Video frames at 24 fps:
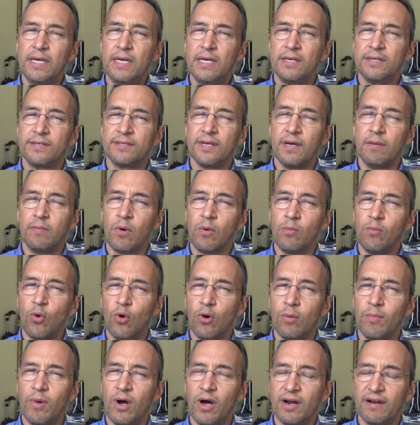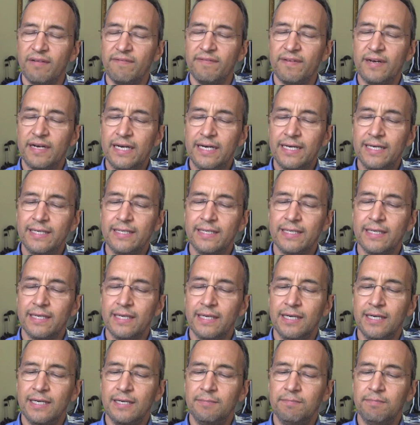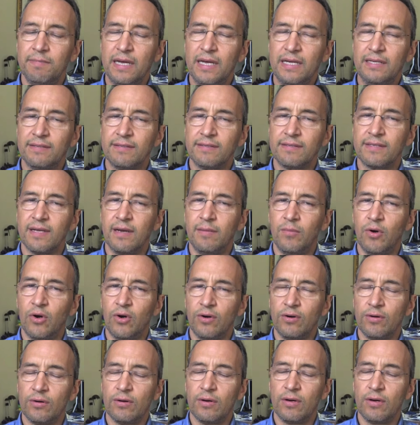Some are more modified, and some are